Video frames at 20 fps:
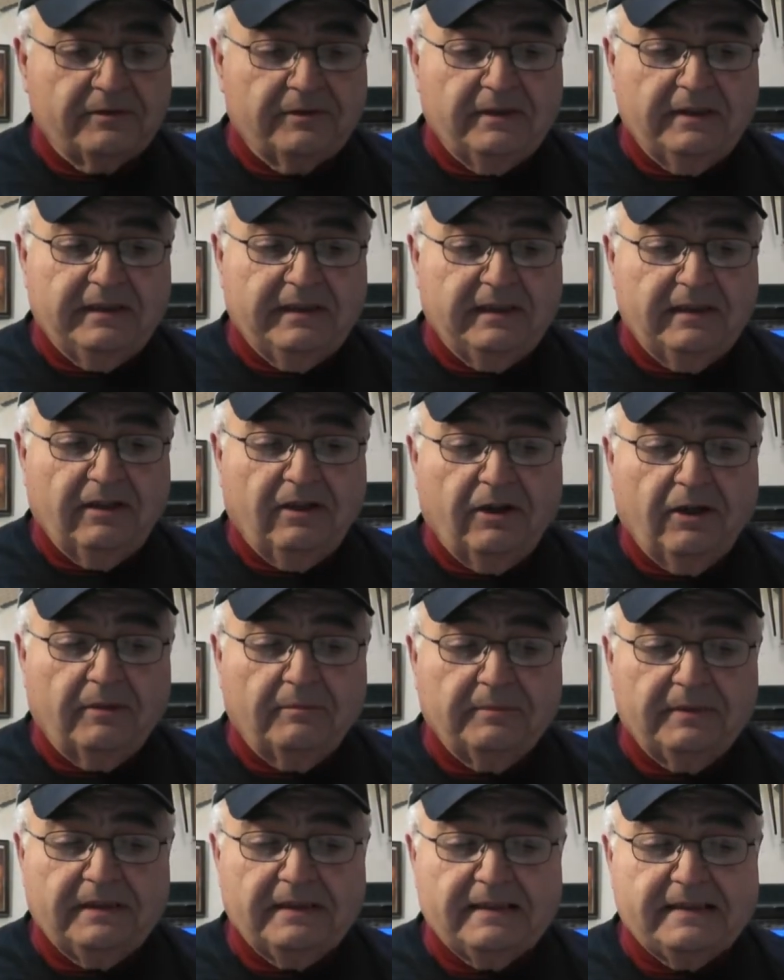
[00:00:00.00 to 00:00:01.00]
the
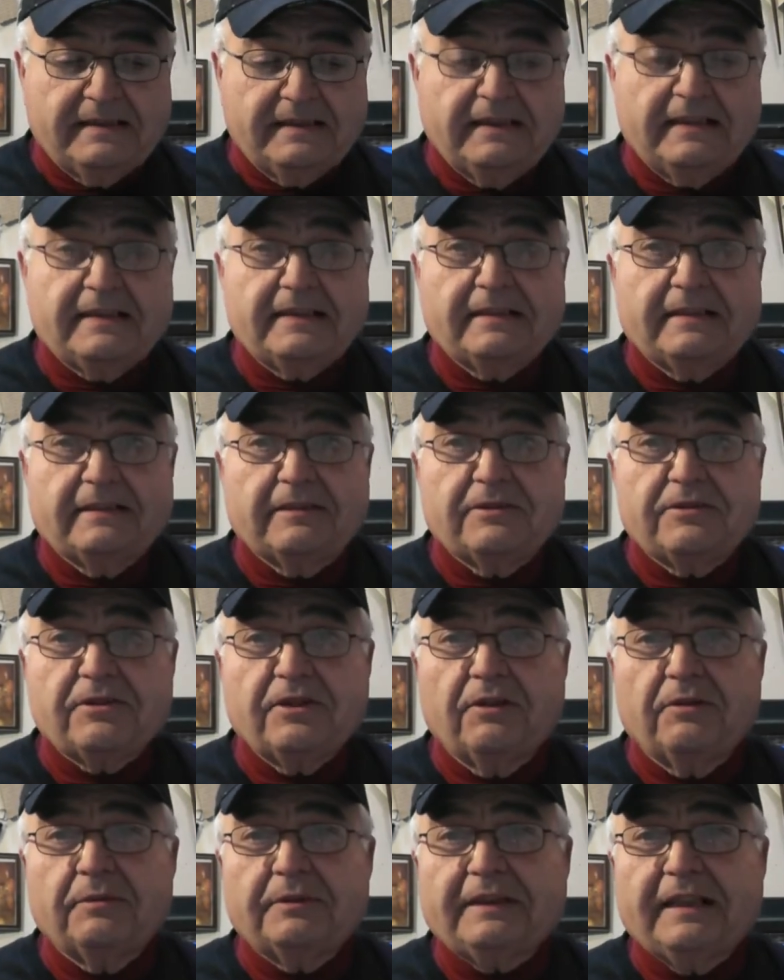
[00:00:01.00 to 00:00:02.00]
Armed Citizen.
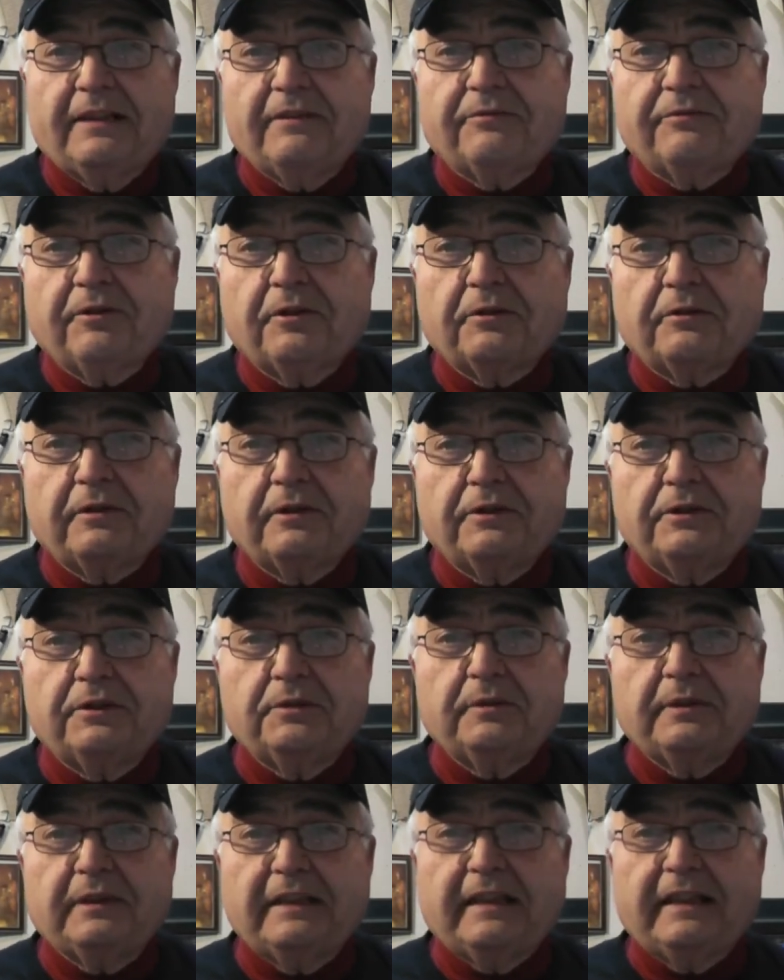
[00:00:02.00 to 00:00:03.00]
So without further
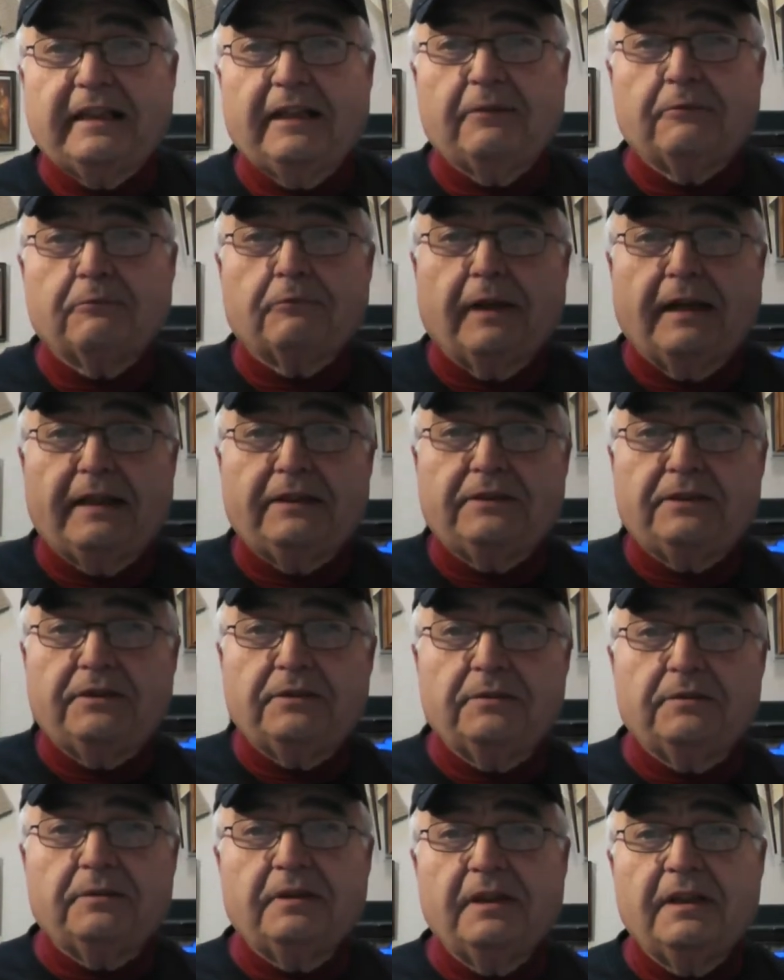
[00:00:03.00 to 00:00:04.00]
ado, we're going to get right
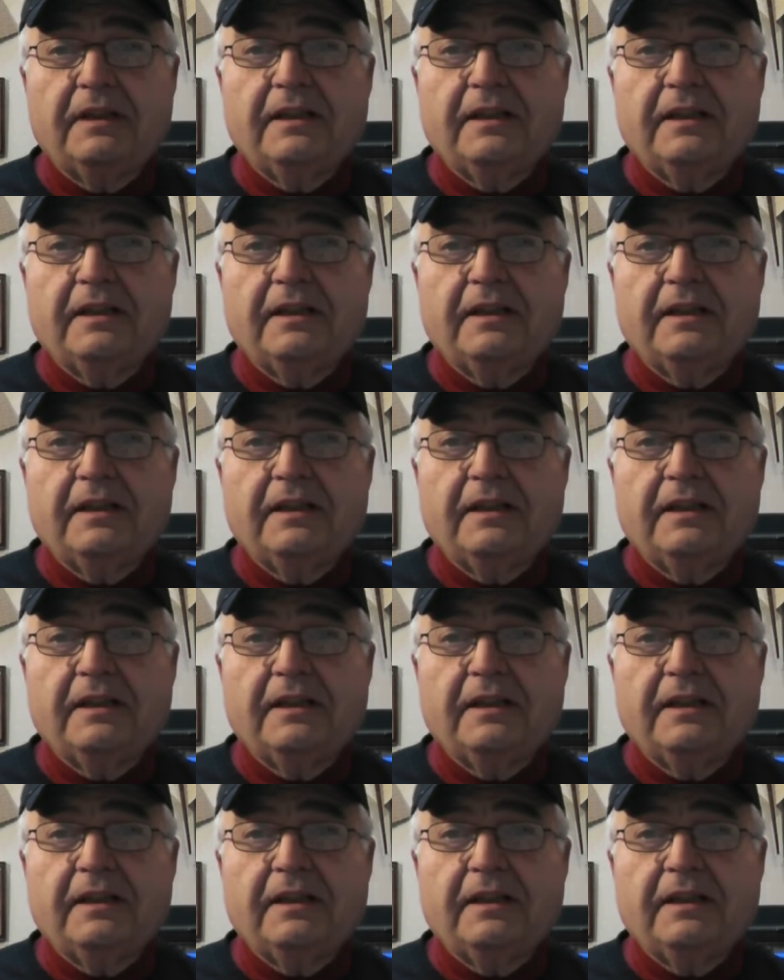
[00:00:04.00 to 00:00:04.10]
to